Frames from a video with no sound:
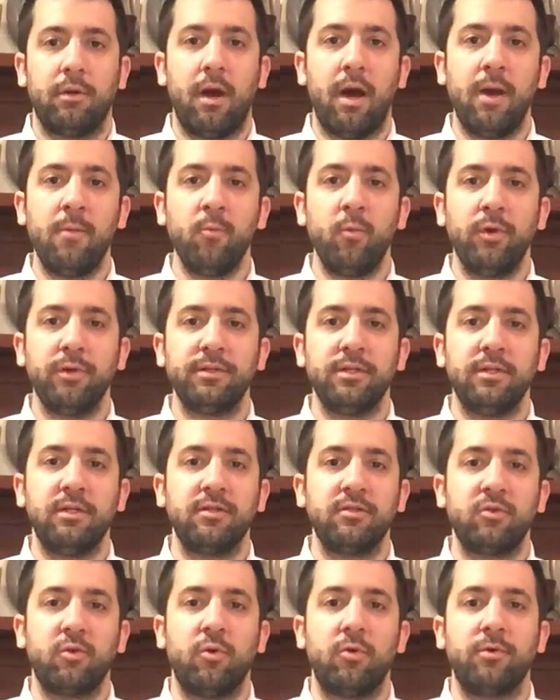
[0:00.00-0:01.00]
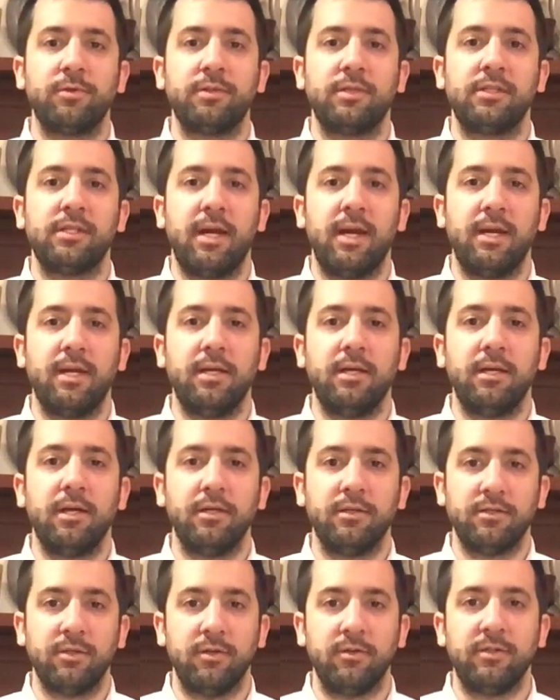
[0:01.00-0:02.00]
I'm Wilton Historical Society
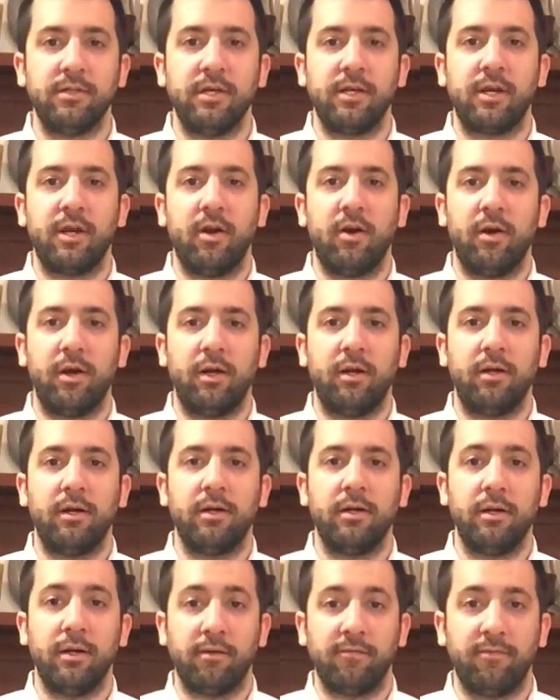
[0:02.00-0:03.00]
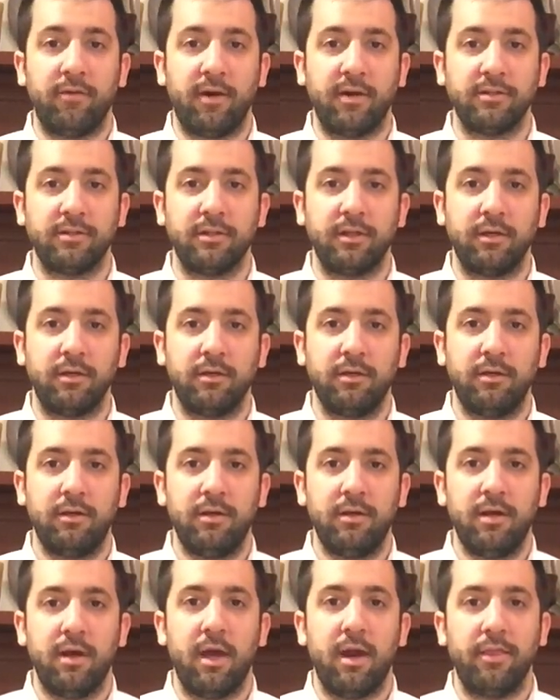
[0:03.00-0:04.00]
Associate Curator Nick Foster,
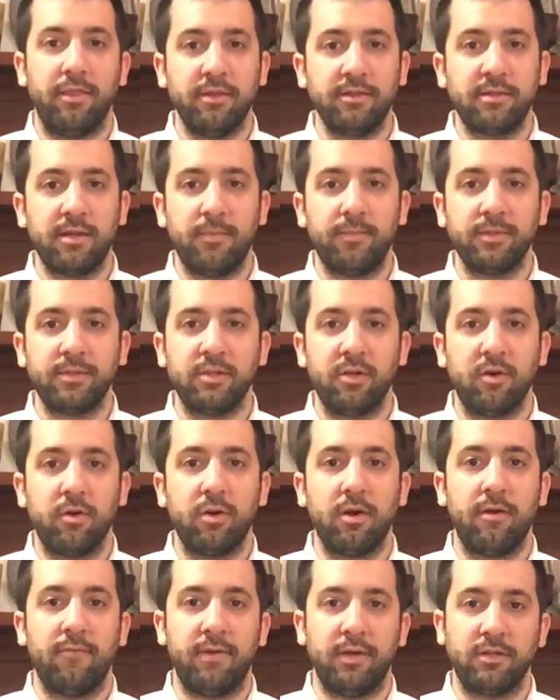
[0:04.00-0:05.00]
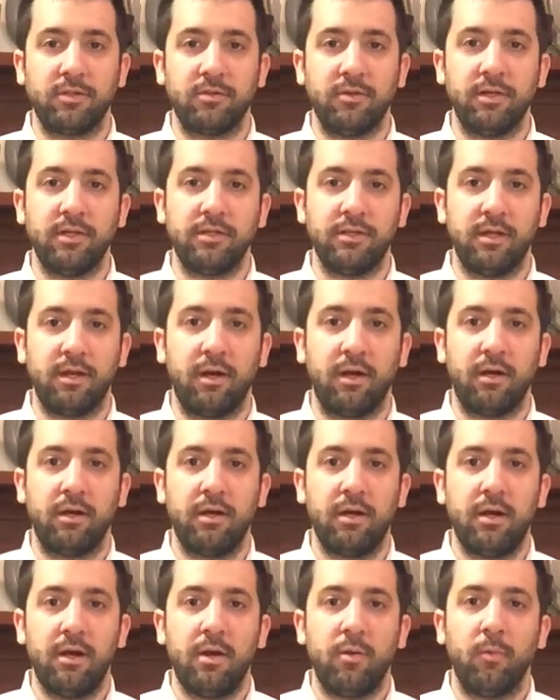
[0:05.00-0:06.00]
and on this episode of History is Here,
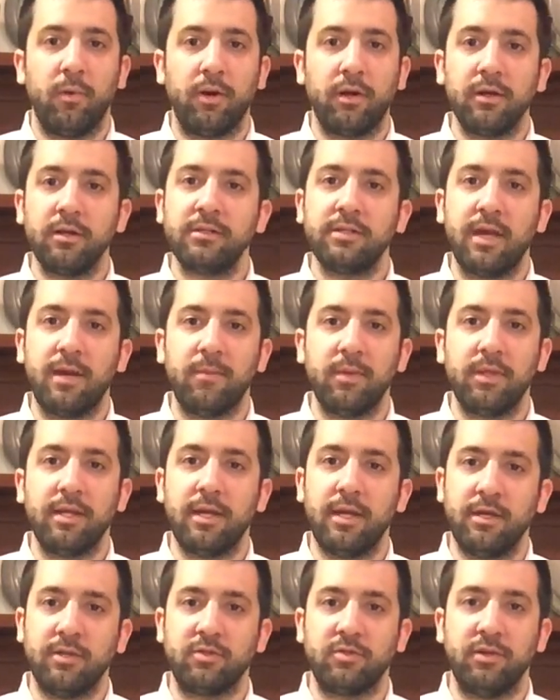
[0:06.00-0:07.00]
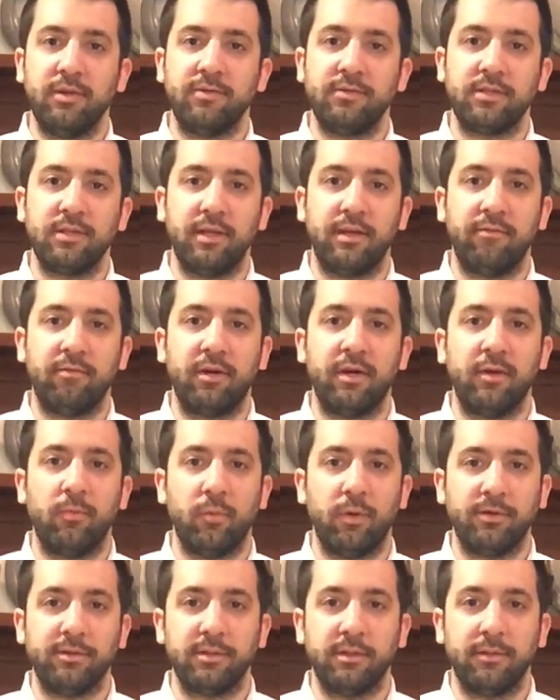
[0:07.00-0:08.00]
we're going to examine the history of slavery in
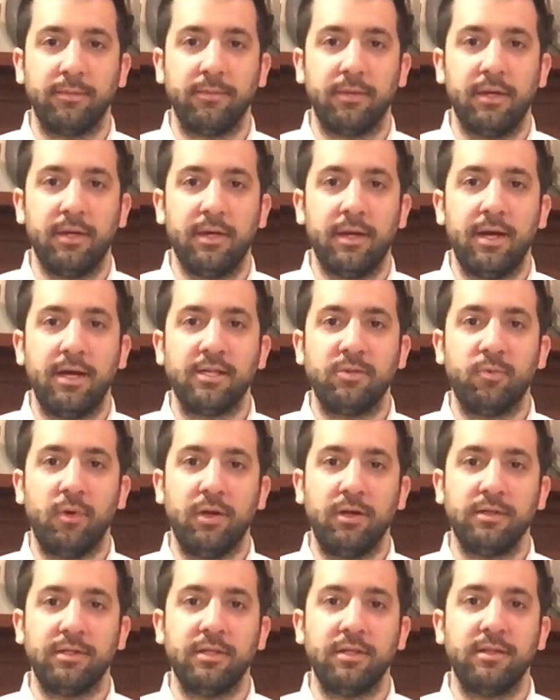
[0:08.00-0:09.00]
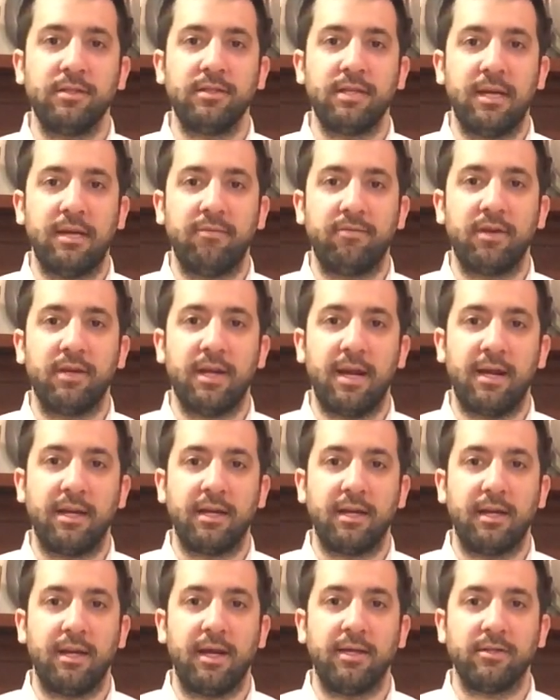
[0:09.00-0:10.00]
Wilton, as well as in the state of
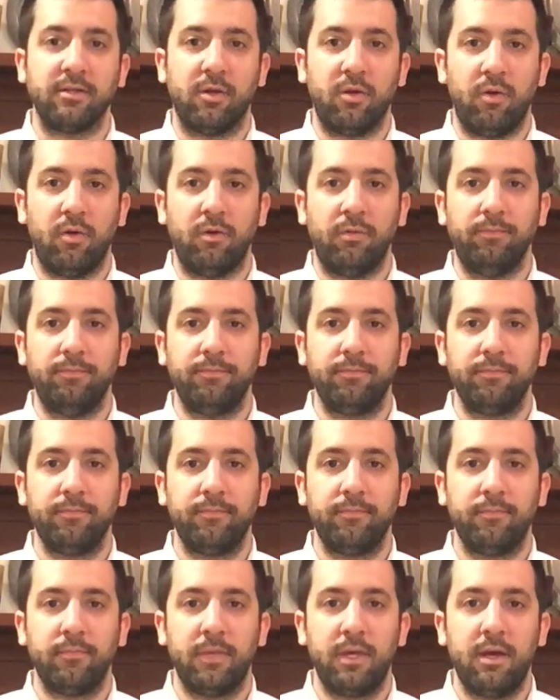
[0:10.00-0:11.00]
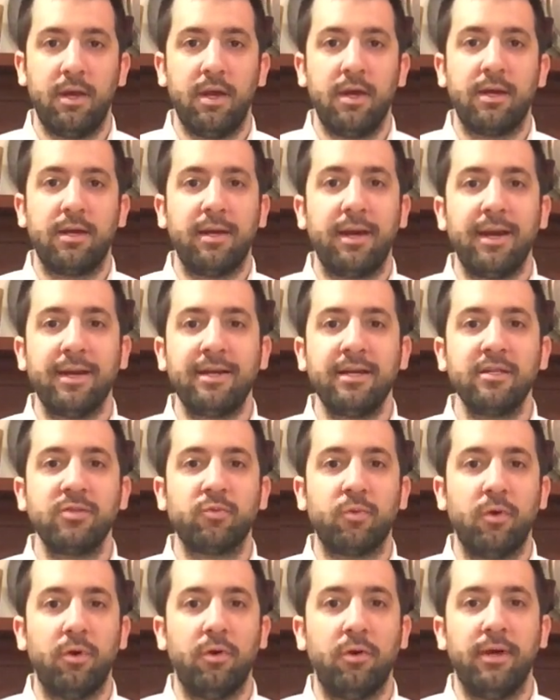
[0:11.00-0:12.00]
Connecticut as a whole. Connecticut's
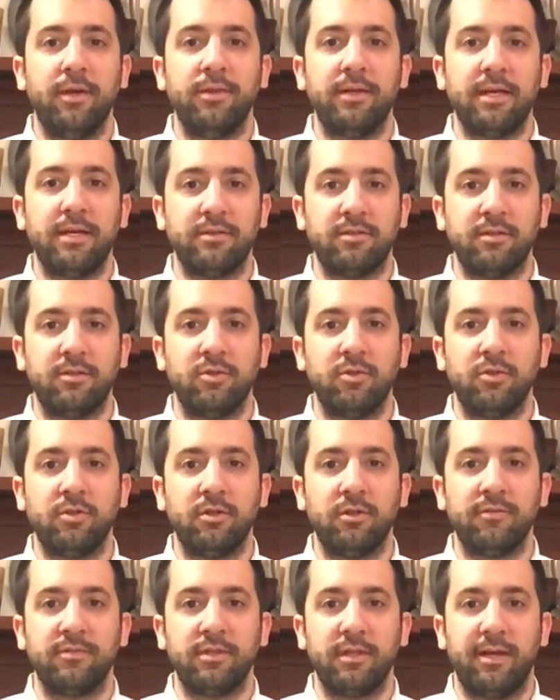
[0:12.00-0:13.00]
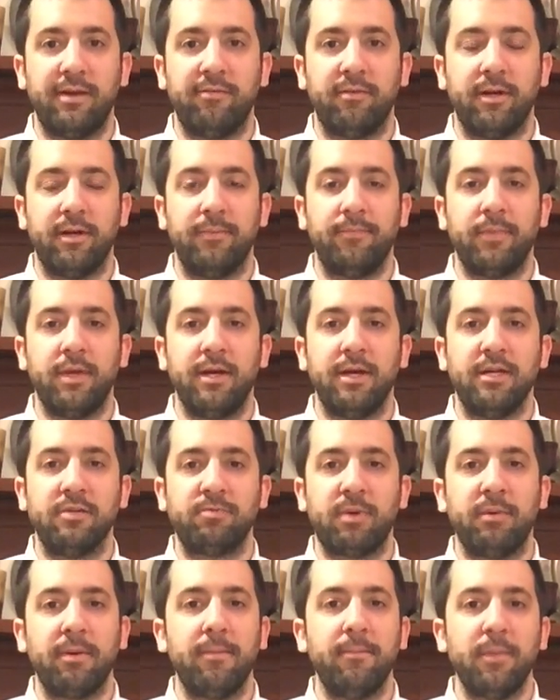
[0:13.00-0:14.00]
role in the institution of slavery is
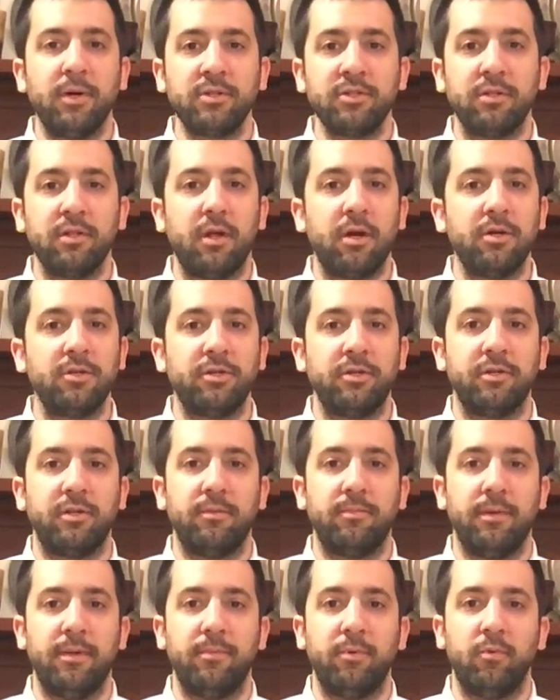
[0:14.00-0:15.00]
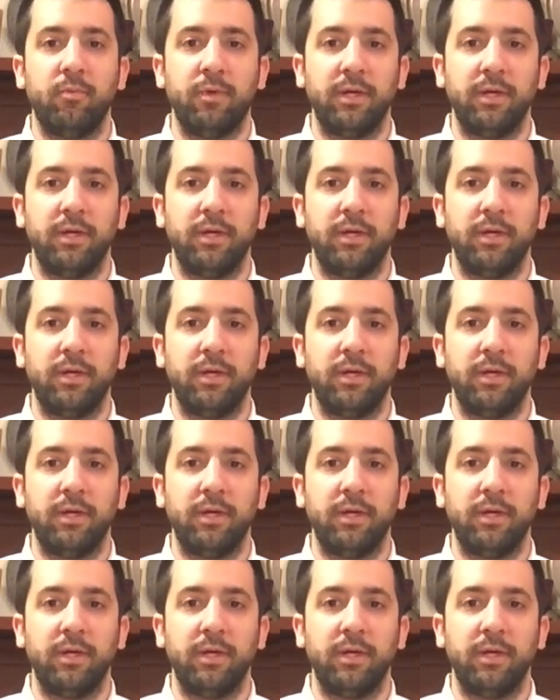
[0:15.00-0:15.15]
probably much larger than people